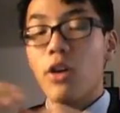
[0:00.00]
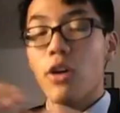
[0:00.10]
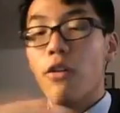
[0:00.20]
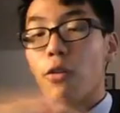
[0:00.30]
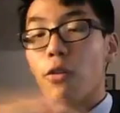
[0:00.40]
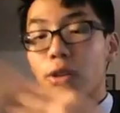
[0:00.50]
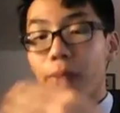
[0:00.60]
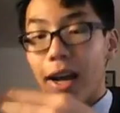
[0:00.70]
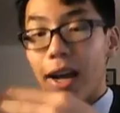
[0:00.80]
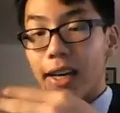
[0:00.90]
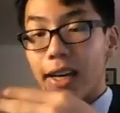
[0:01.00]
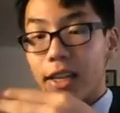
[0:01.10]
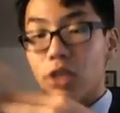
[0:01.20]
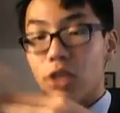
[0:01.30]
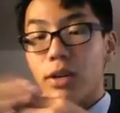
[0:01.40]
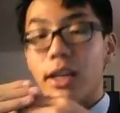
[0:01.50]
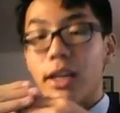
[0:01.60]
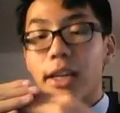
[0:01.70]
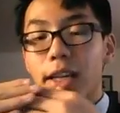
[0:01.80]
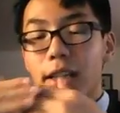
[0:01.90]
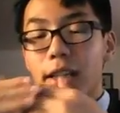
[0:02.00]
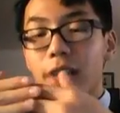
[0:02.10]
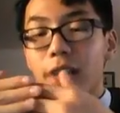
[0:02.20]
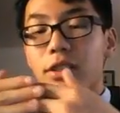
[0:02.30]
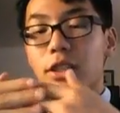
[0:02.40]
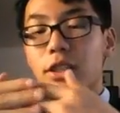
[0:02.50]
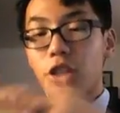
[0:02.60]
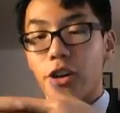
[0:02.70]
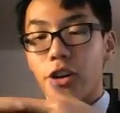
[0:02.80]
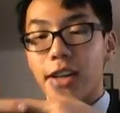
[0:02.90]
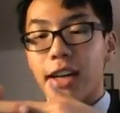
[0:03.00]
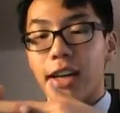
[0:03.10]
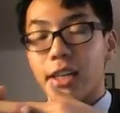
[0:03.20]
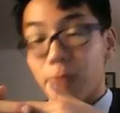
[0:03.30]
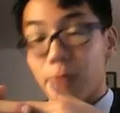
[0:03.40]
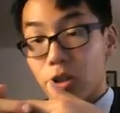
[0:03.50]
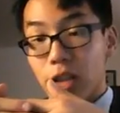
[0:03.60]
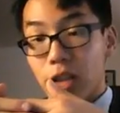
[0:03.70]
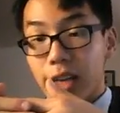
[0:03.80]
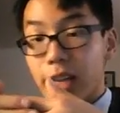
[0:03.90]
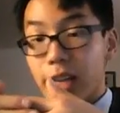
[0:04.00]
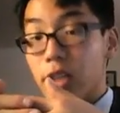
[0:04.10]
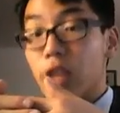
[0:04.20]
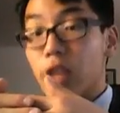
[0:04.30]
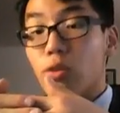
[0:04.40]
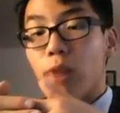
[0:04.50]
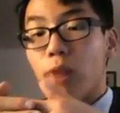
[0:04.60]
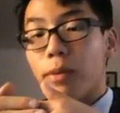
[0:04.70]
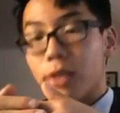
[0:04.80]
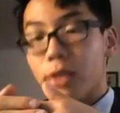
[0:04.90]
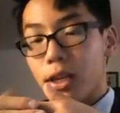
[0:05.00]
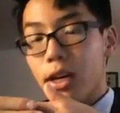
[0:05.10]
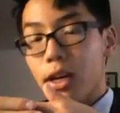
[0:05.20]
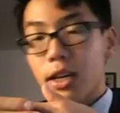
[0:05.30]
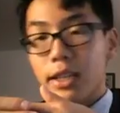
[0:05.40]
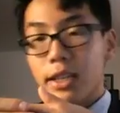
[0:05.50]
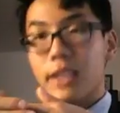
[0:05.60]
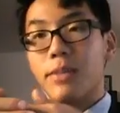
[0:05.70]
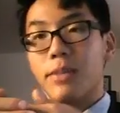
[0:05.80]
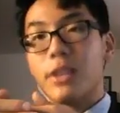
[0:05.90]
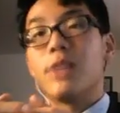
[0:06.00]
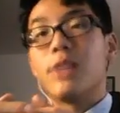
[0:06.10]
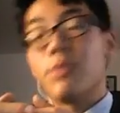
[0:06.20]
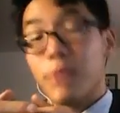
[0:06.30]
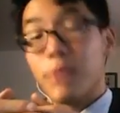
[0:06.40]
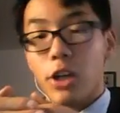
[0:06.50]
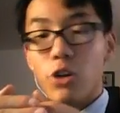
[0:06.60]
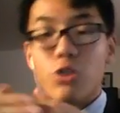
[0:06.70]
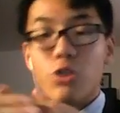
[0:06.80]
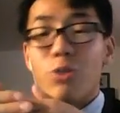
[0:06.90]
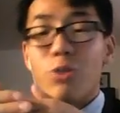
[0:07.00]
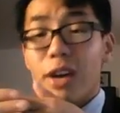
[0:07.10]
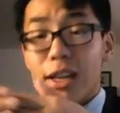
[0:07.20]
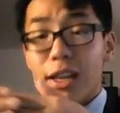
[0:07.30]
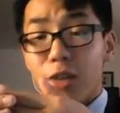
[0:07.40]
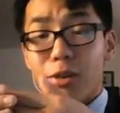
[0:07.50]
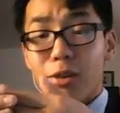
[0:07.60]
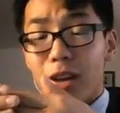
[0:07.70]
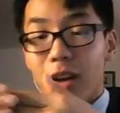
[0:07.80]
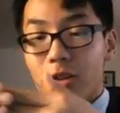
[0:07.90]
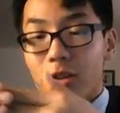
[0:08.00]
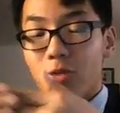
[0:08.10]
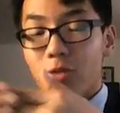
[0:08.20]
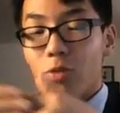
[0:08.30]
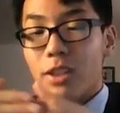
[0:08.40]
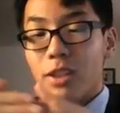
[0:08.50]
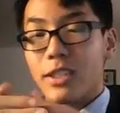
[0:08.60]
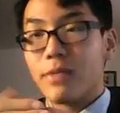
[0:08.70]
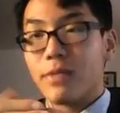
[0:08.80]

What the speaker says: for the back end. So it allows us to secure our data, especially like intellectual property. Say some kid comes up with a code everyone else wants